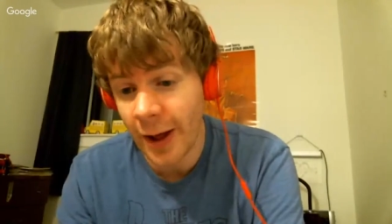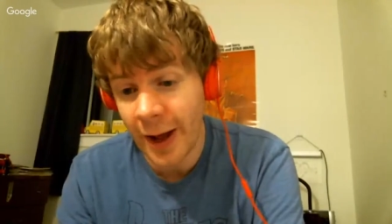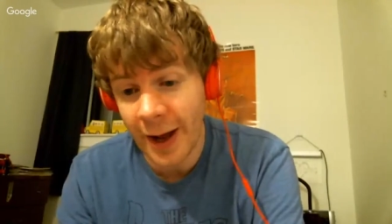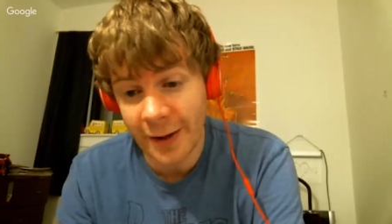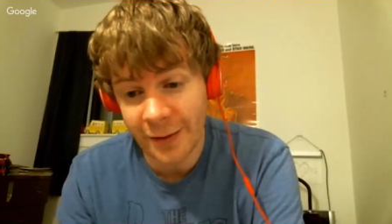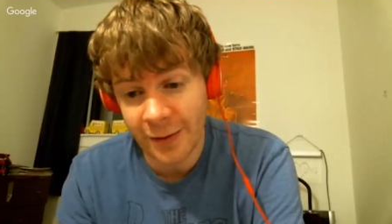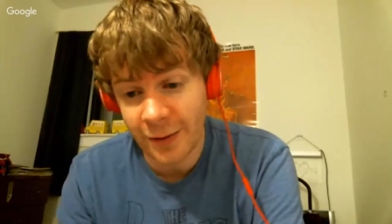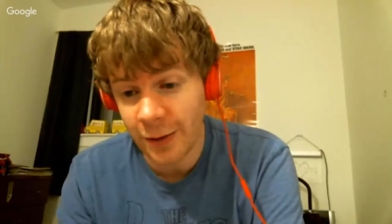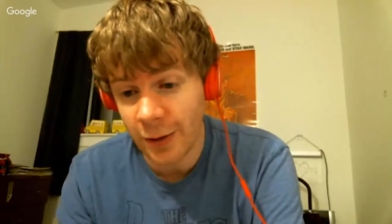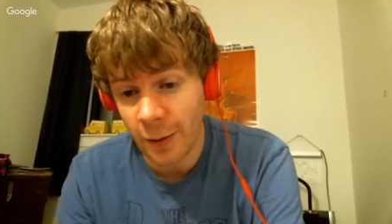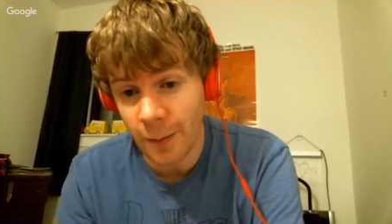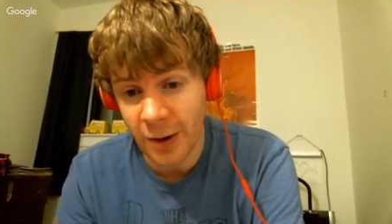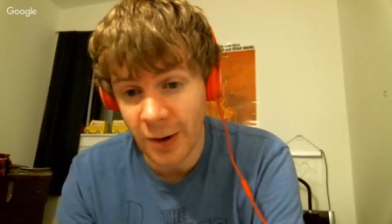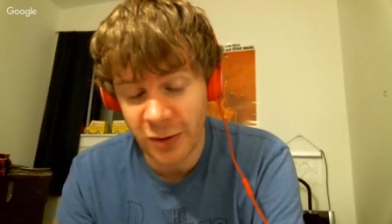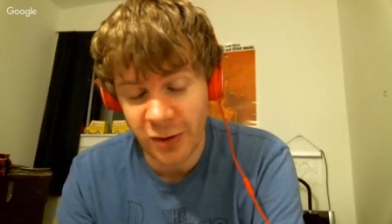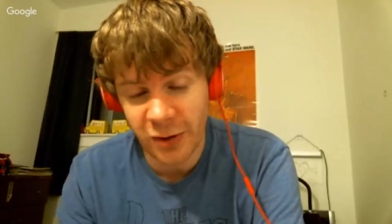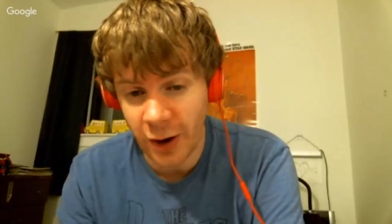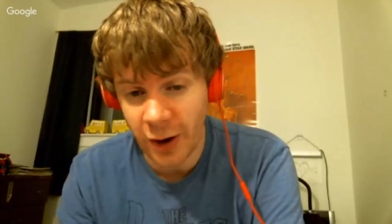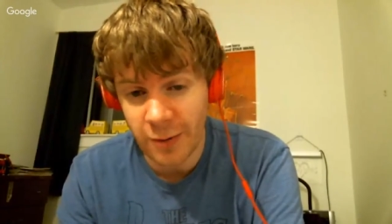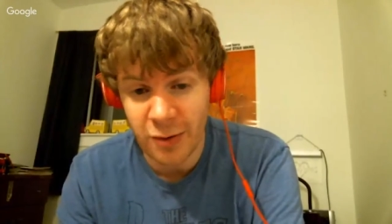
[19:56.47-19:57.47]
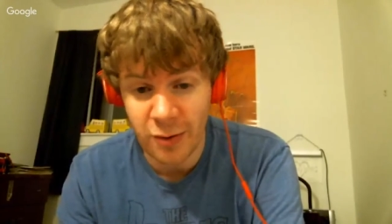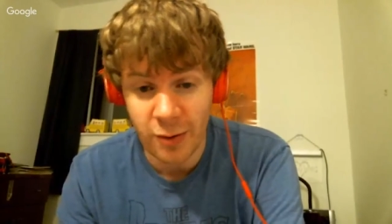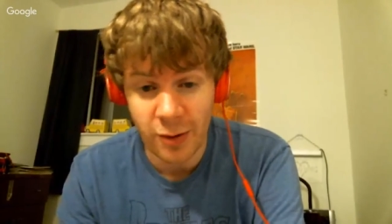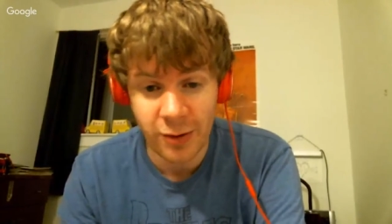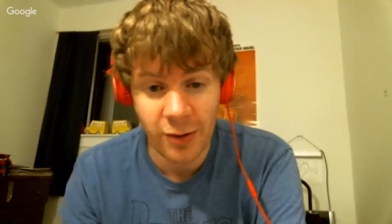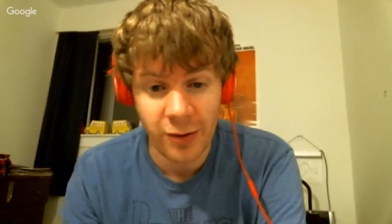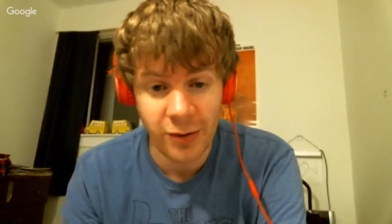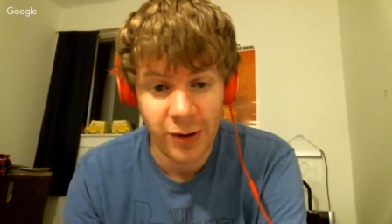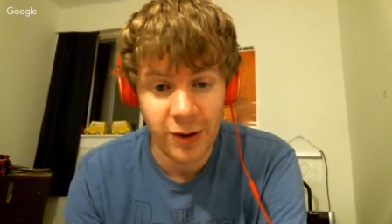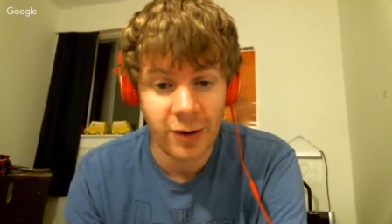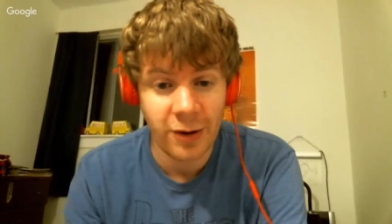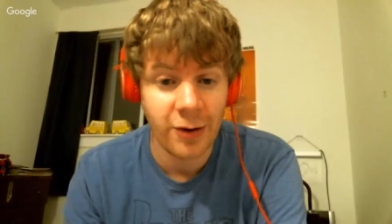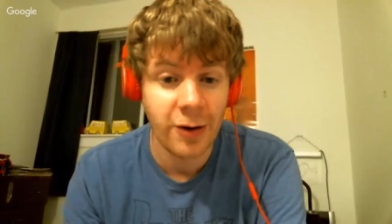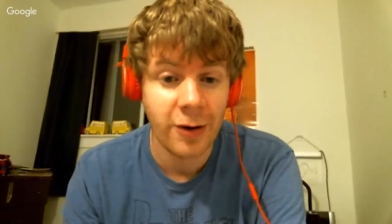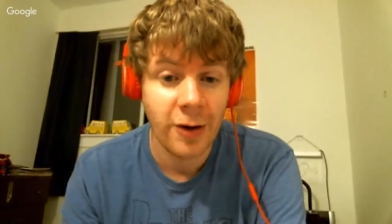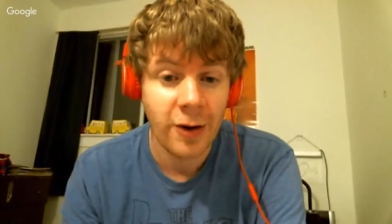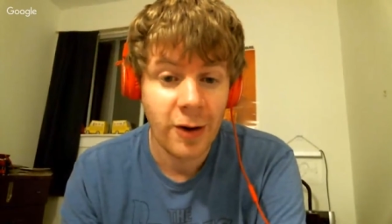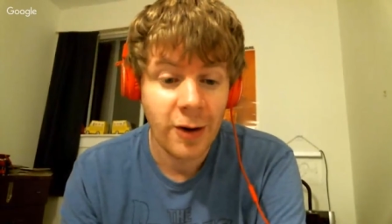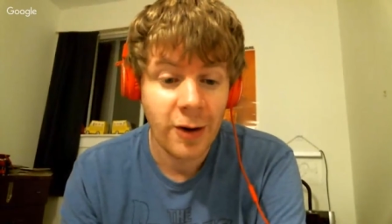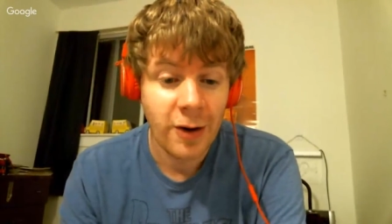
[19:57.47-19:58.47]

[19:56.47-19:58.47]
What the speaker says: the last, bunch of times you went to the theater,